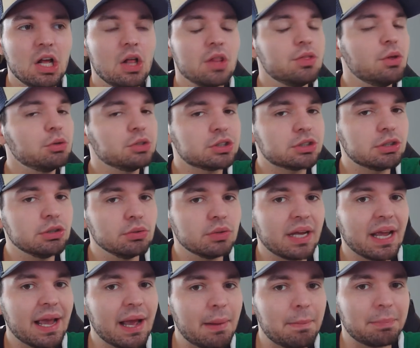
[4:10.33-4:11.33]
those two
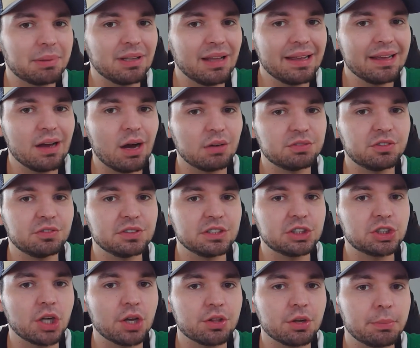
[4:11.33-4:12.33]
can't play off of
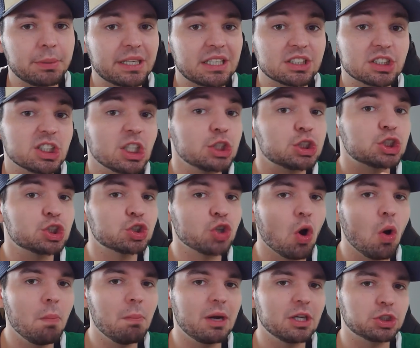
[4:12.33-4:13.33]
each other because there's
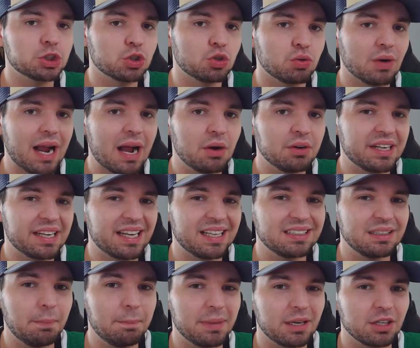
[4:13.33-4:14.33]
so much crowding
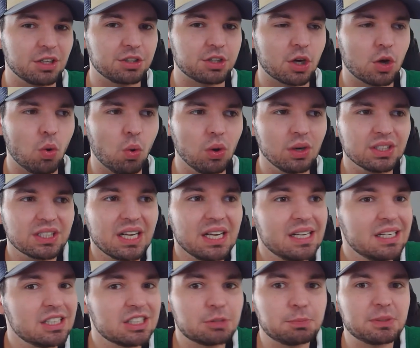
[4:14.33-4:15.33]
in the middle of the court,
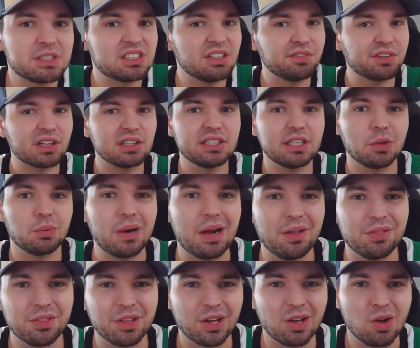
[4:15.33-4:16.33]
specifically
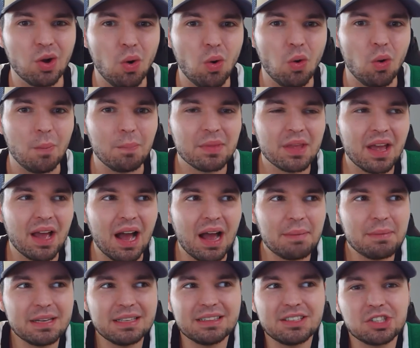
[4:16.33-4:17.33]
around the goal. I
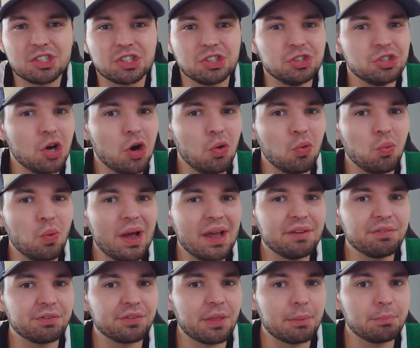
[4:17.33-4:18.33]
mean, there's no way
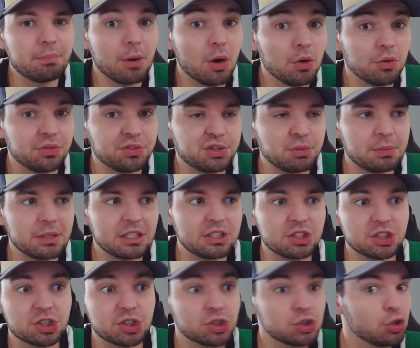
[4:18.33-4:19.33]
for them both to be
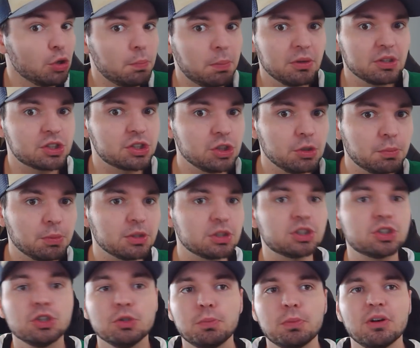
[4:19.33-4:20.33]
just super
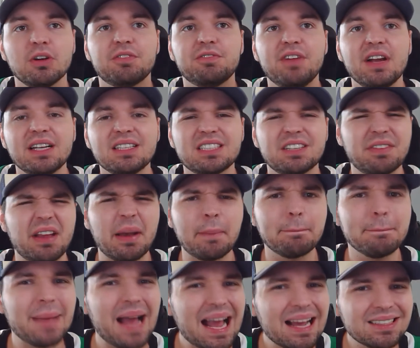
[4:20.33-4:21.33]
effective
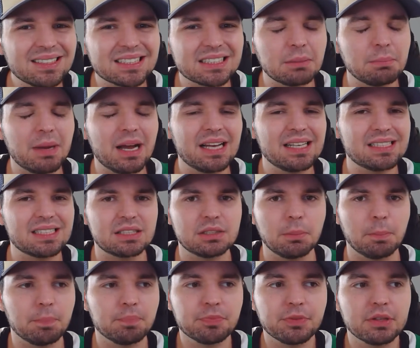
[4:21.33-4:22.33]
and maximize
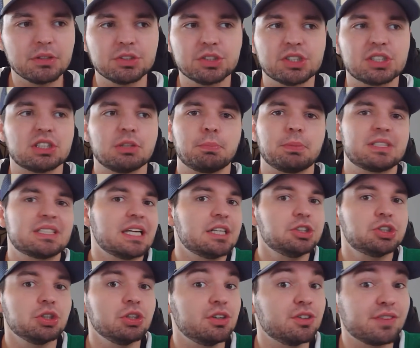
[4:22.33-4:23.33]
the
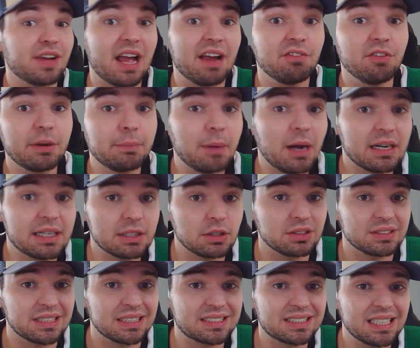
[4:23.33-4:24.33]
potential of everybody
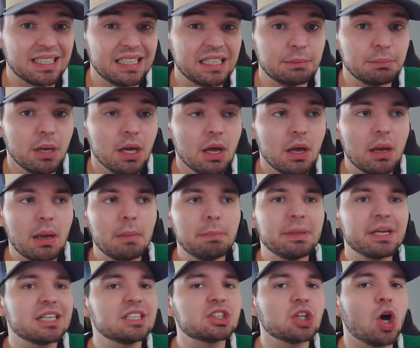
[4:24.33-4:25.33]
on the team,
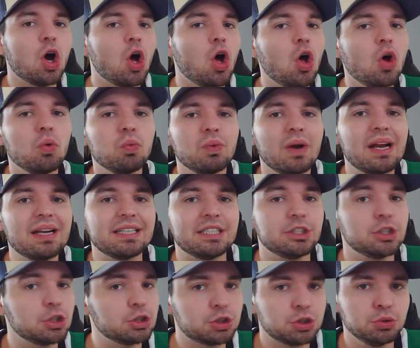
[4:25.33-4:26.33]
because already
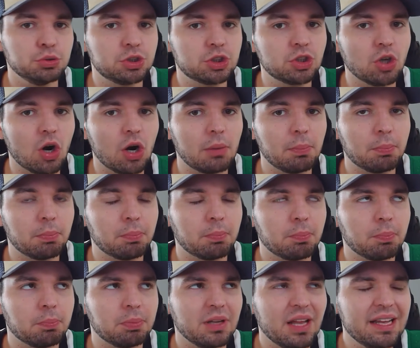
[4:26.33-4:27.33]
your 2-star
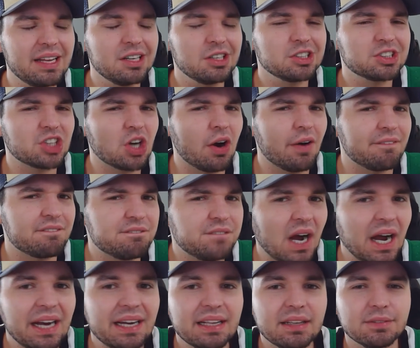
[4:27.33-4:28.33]
players are
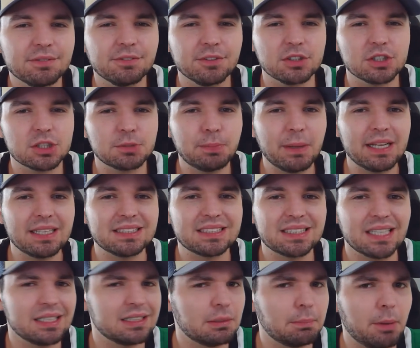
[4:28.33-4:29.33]
fighting for space
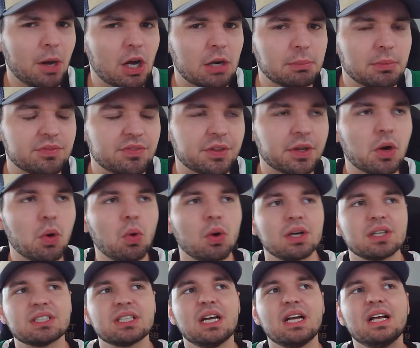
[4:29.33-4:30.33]
in the bottom of the
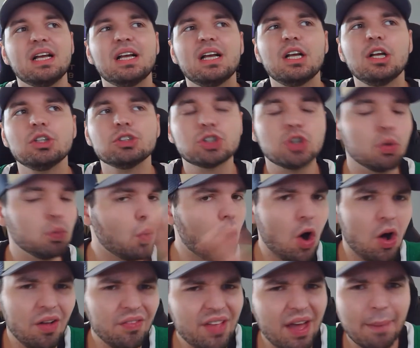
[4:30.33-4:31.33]
court. So
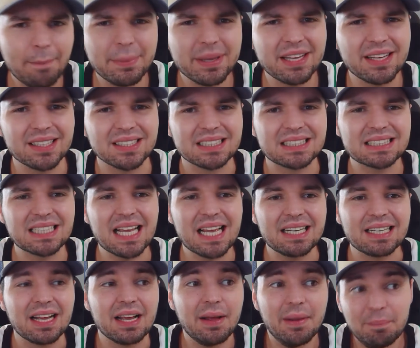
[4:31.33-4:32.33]
all that being
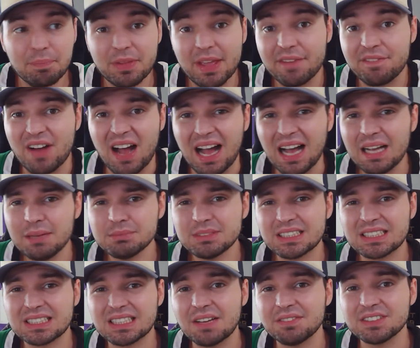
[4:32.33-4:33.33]
said, if I'm the
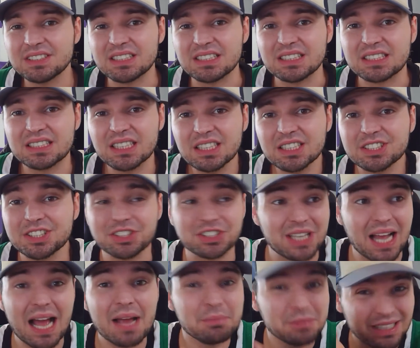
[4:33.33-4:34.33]
76ers,
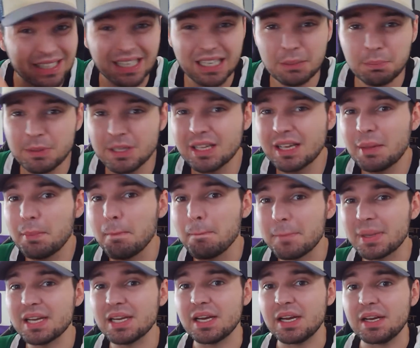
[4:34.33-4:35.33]
I'm keeping
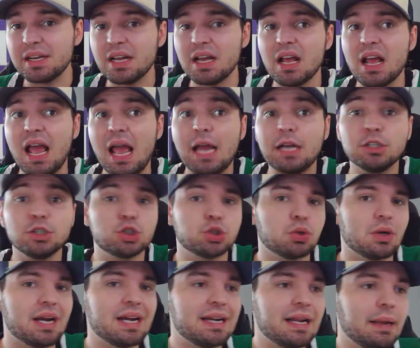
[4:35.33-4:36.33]
Embiid and
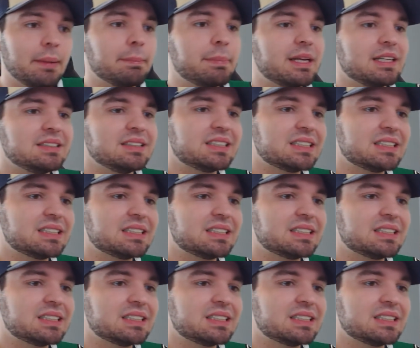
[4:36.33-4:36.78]
trading Ben